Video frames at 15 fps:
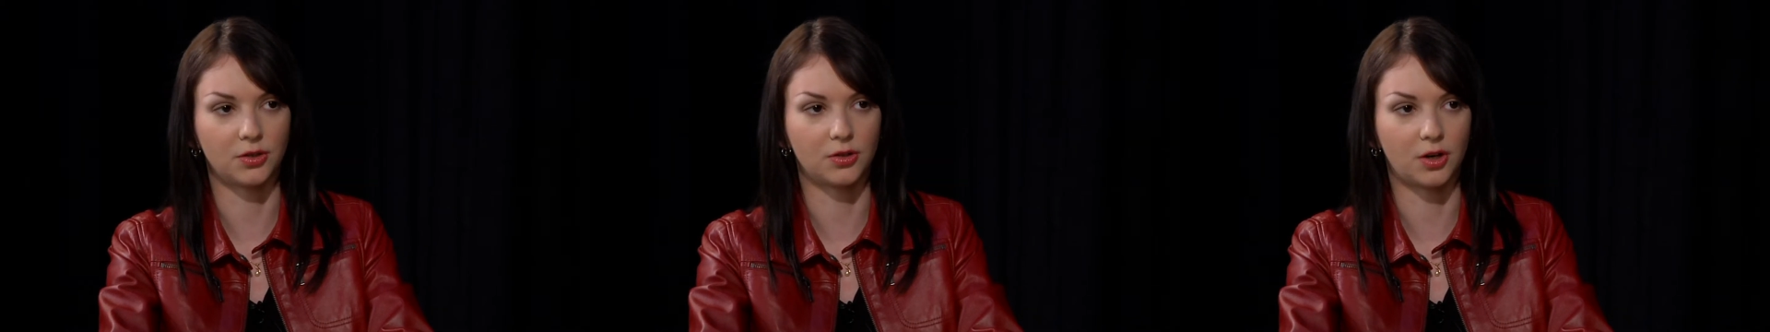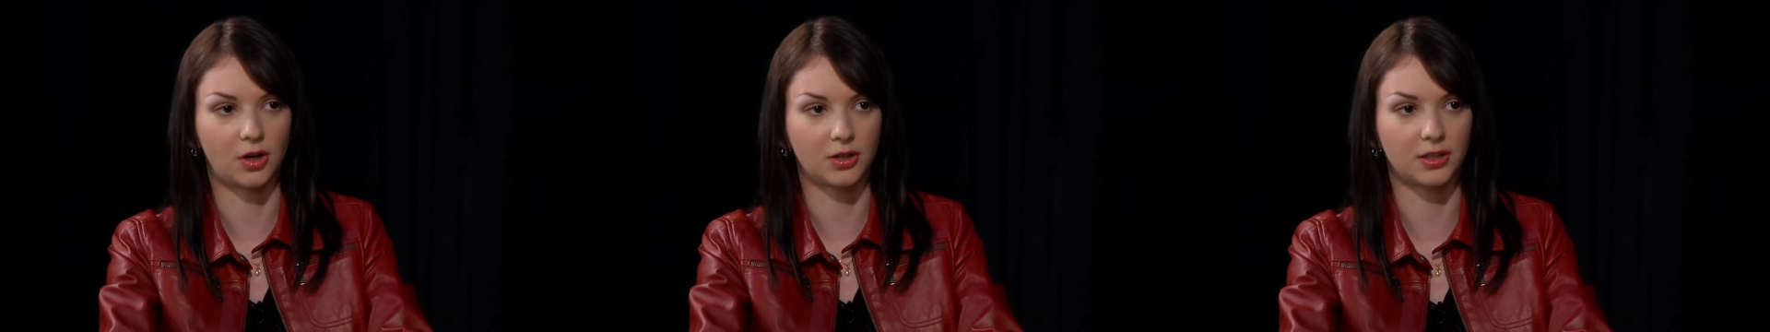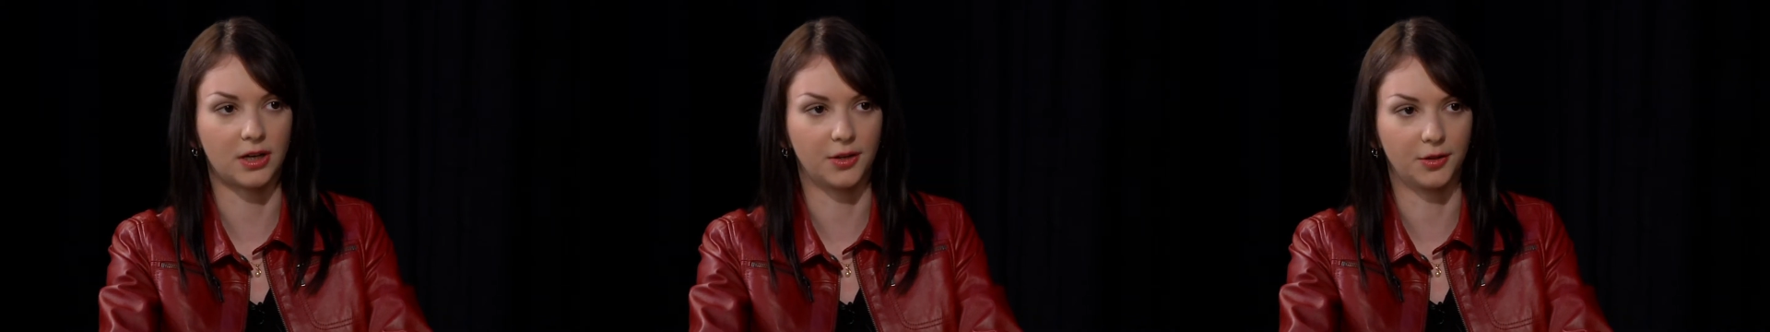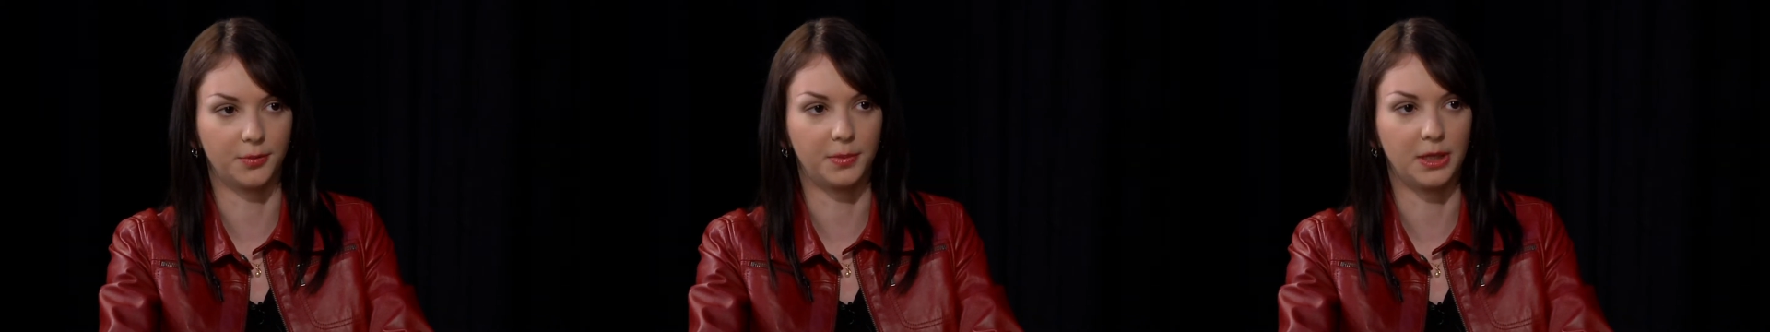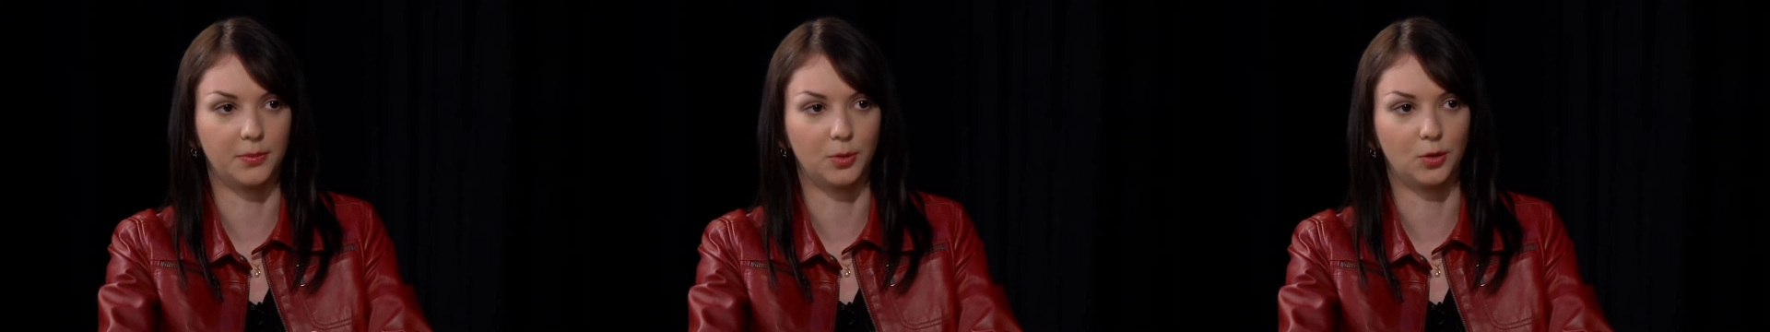to talk to other
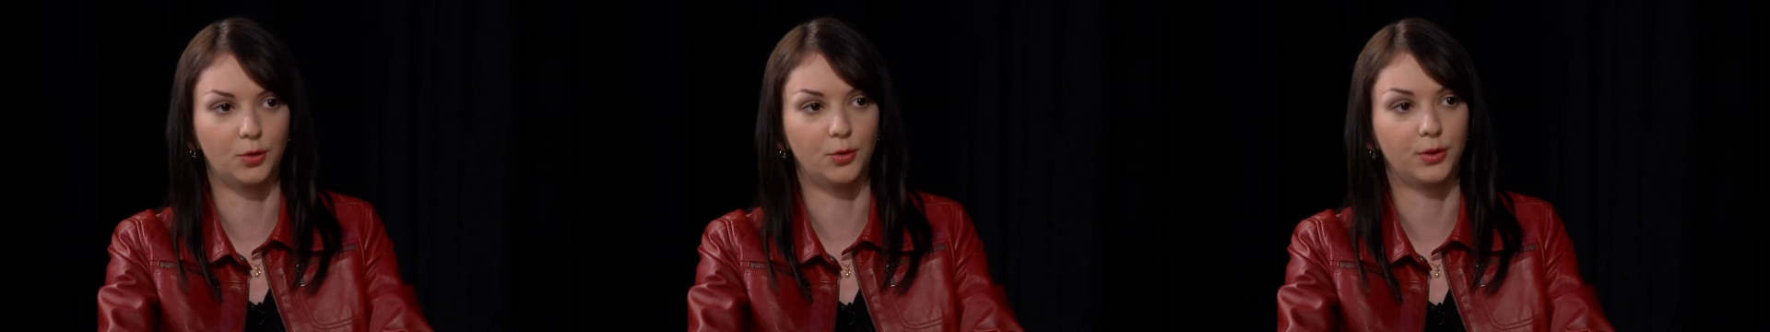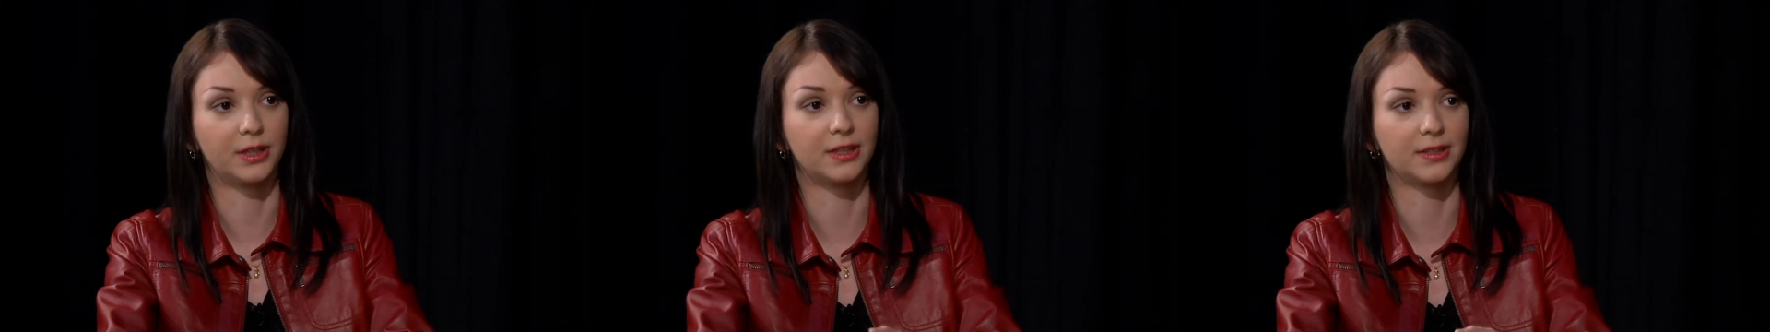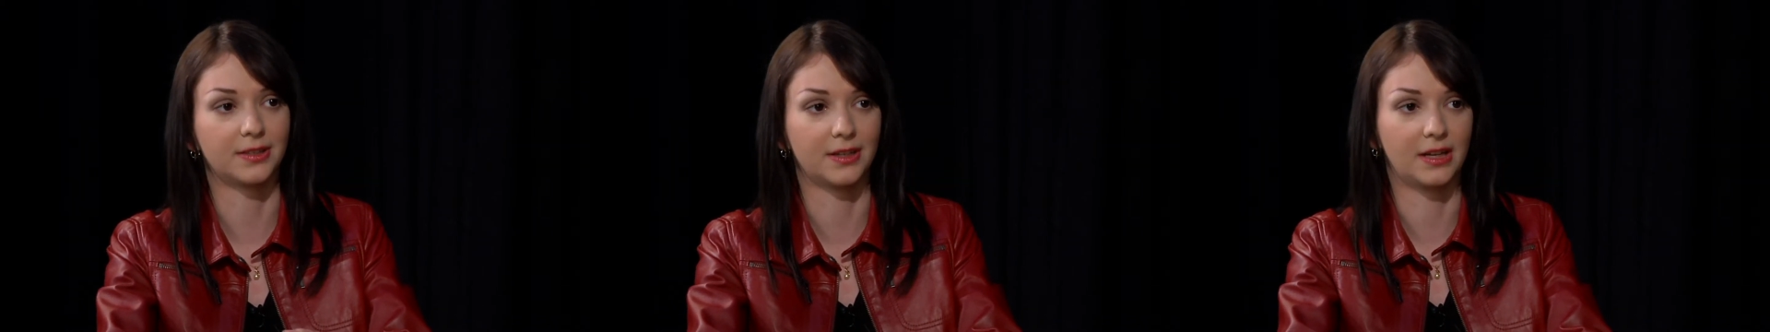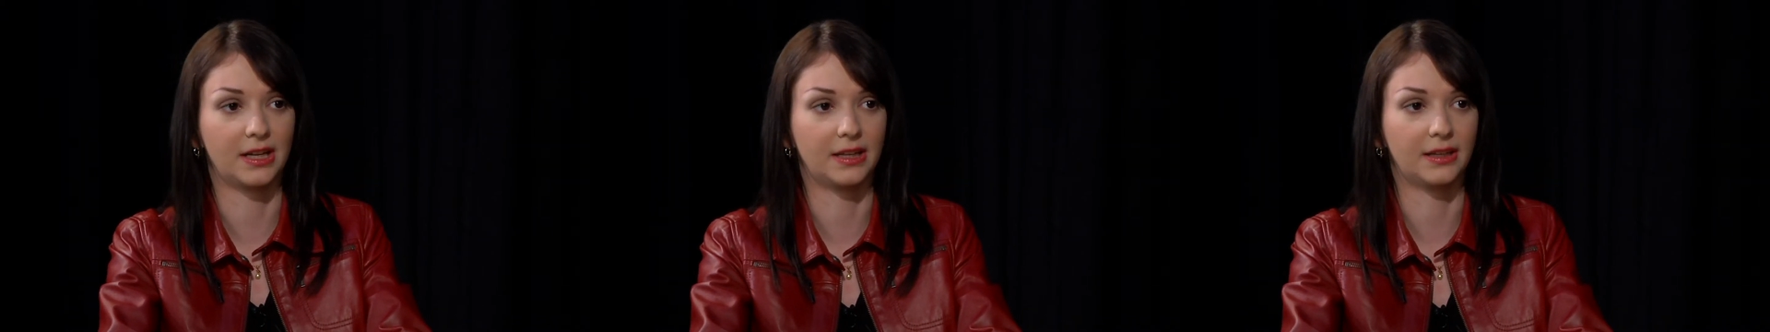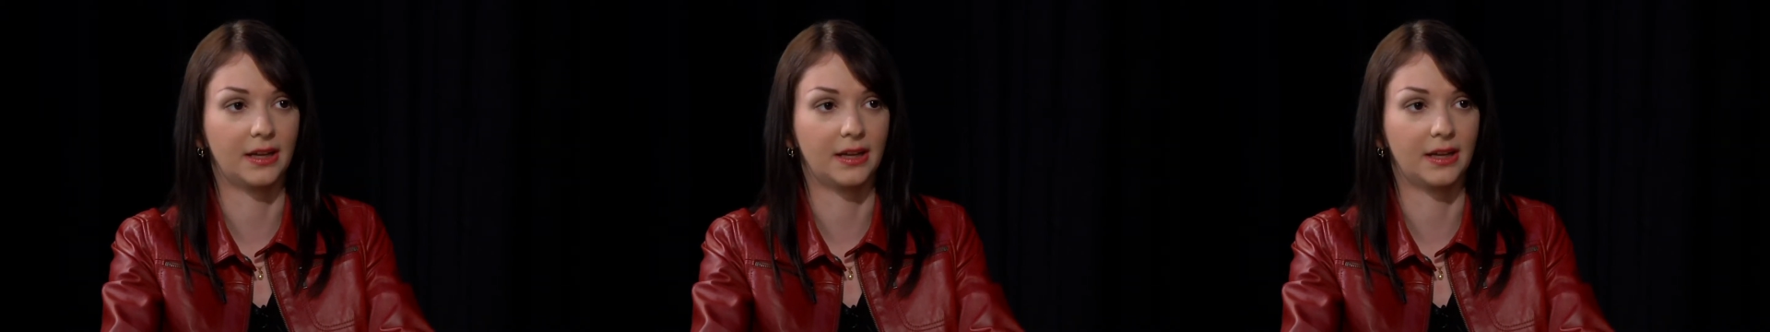people who can say